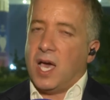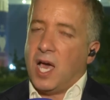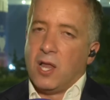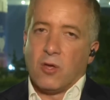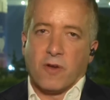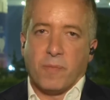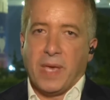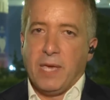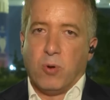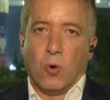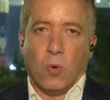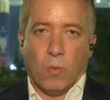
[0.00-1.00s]
a lot of
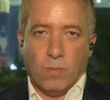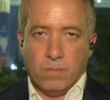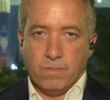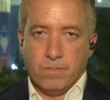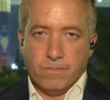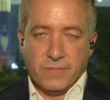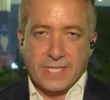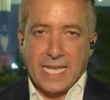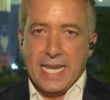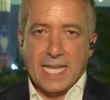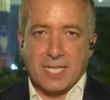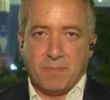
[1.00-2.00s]
people
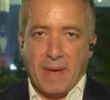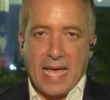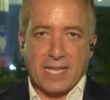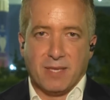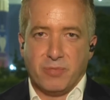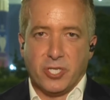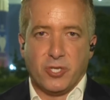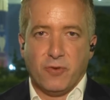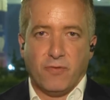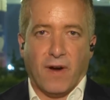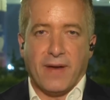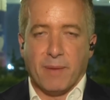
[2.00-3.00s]
didn't expect them to
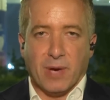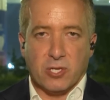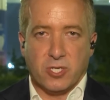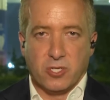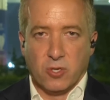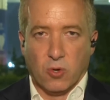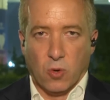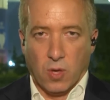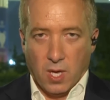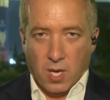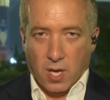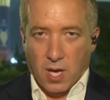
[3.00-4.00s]
do very much at all
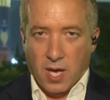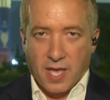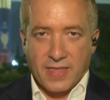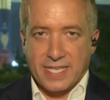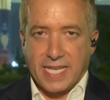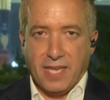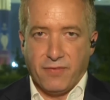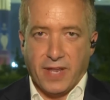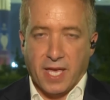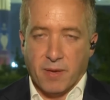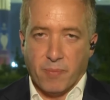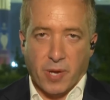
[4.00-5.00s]
uh, this evening,